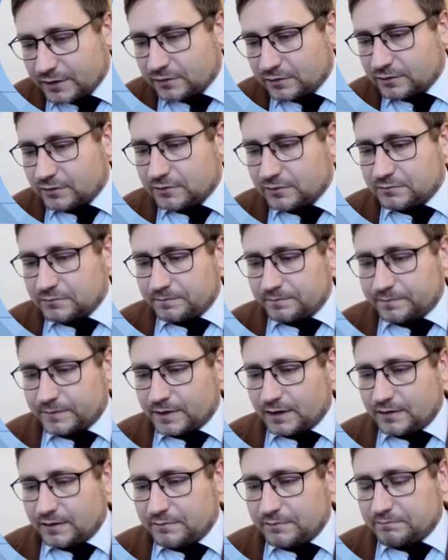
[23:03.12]
or
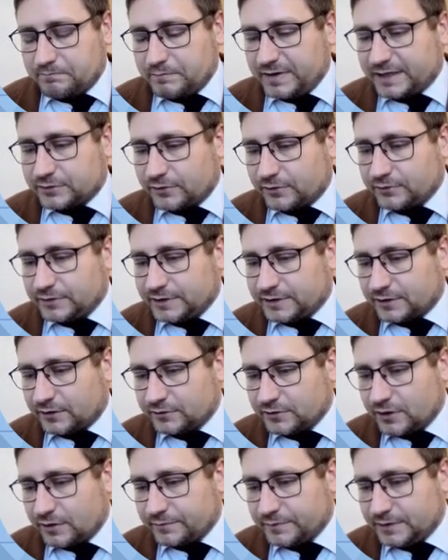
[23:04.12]

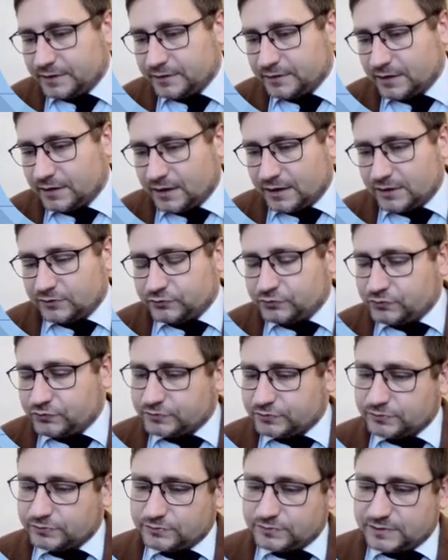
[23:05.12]
microeconomy
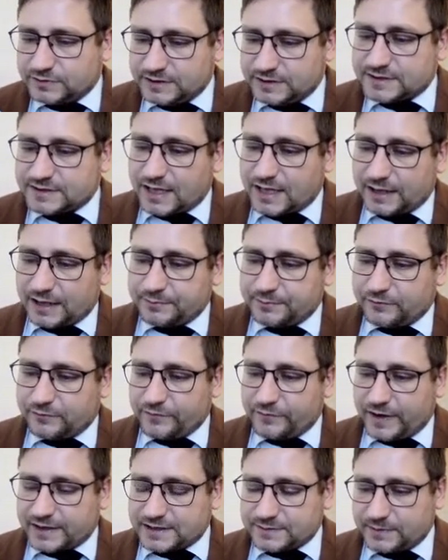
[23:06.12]
to this type of
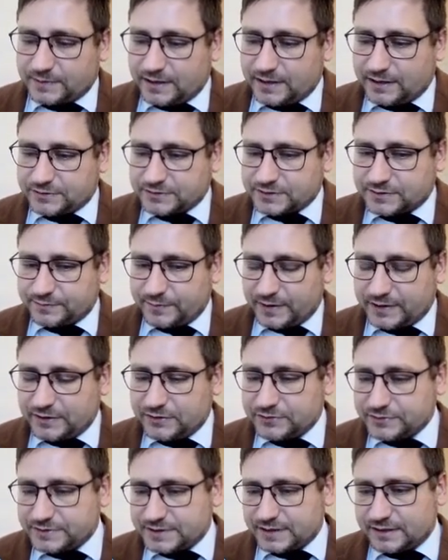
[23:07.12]
explanations, by
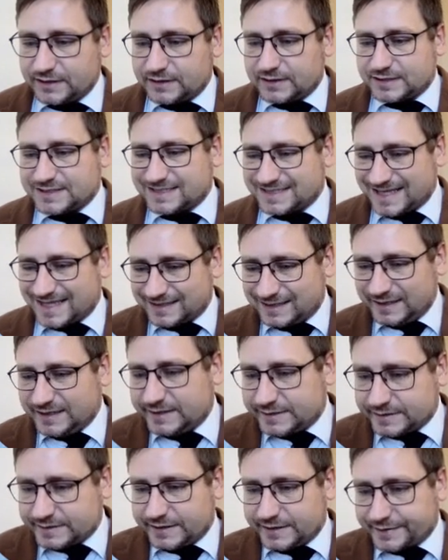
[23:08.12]
using
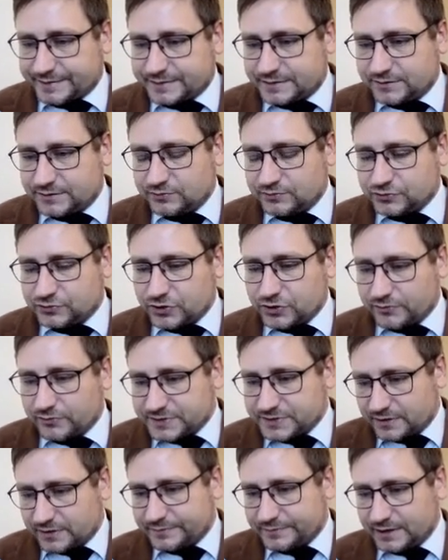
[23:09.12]
statistics to show
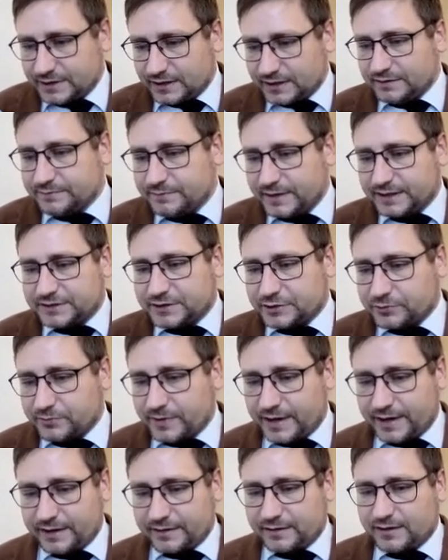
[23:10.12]
something in better
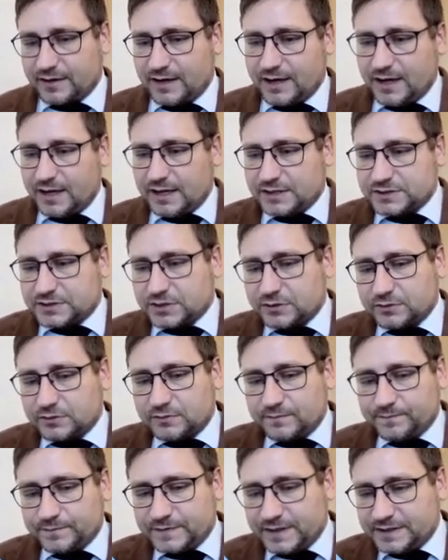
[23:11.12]
way.
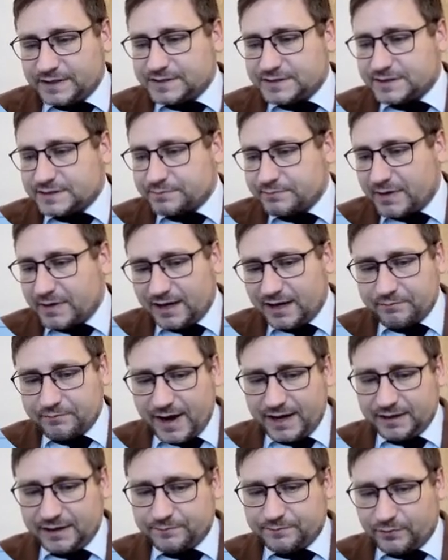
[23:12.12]
So this is my
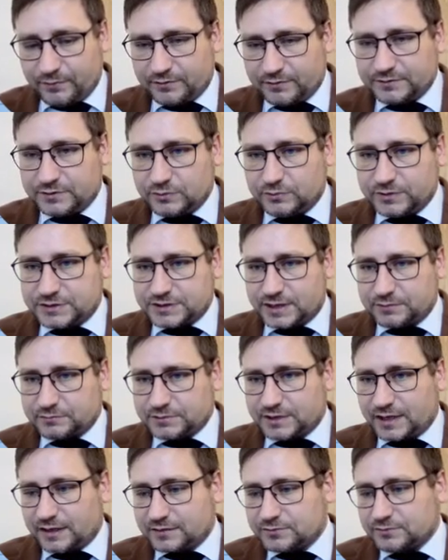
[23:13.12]
main point, which I
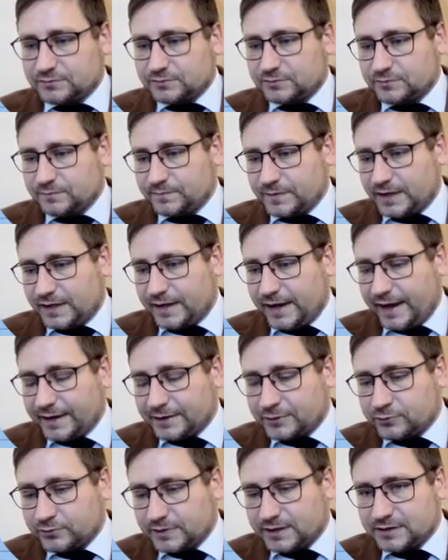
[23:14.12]
would like to
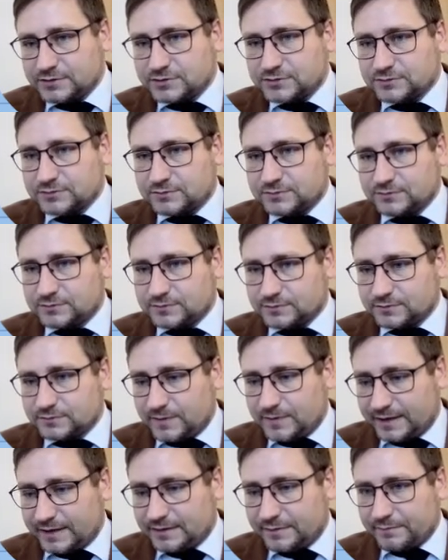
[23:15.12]
encourage you to do
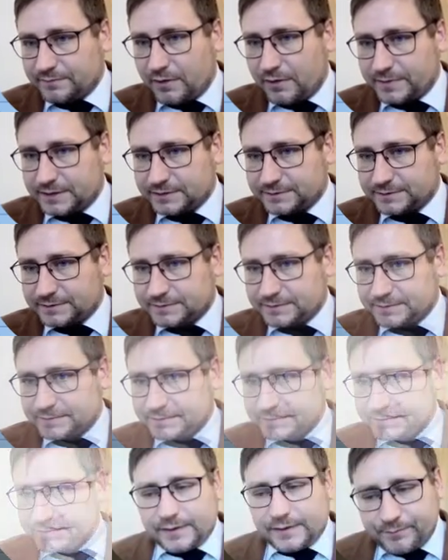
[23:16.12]
at the moment.
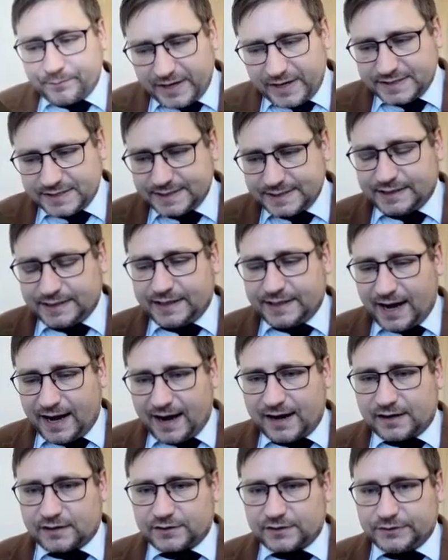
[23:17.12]
I basically
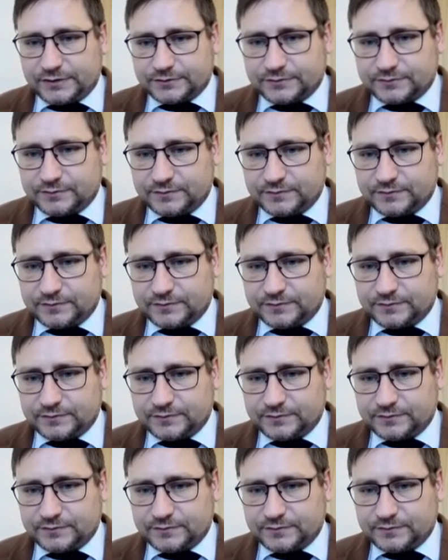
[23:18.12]
argue